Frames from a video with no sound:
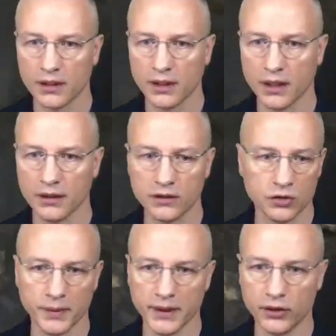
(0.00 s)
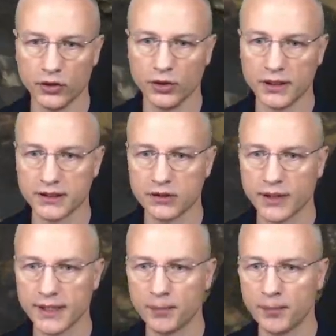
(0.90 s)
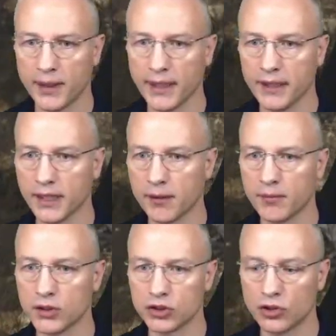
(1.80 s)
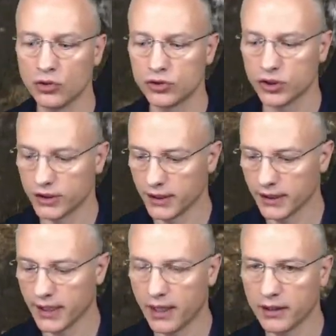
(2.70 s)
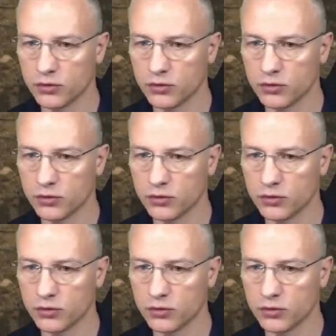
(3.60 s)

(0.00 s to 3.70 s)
And this will be good because this will get the pike that much closer to the garage.